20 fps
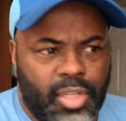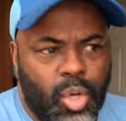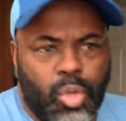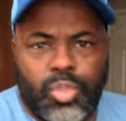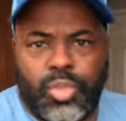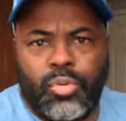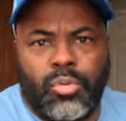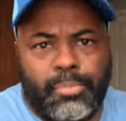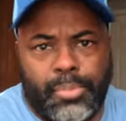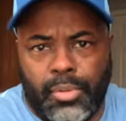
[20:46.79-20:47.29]
Go
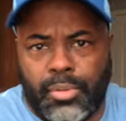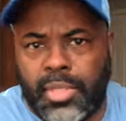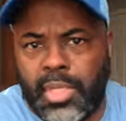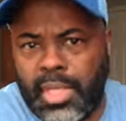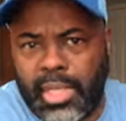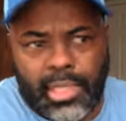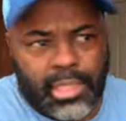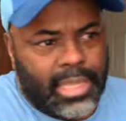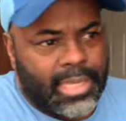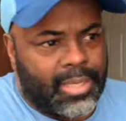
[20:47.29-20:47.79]
to a
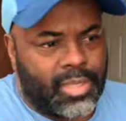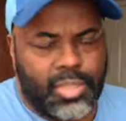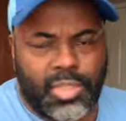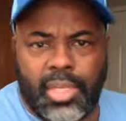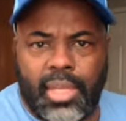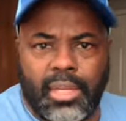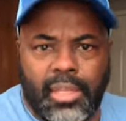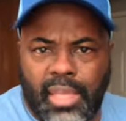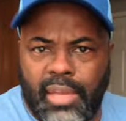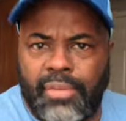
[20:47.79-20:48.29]
boutique, like you
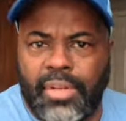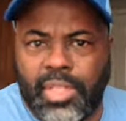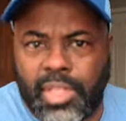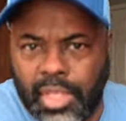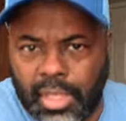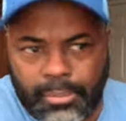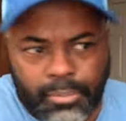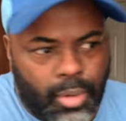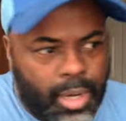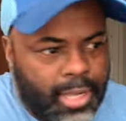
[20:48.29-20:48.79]
said, and give a
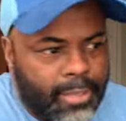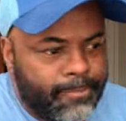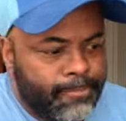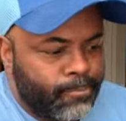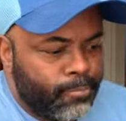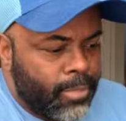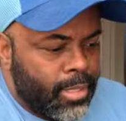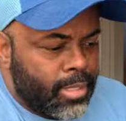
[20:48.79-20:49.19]
tip, right?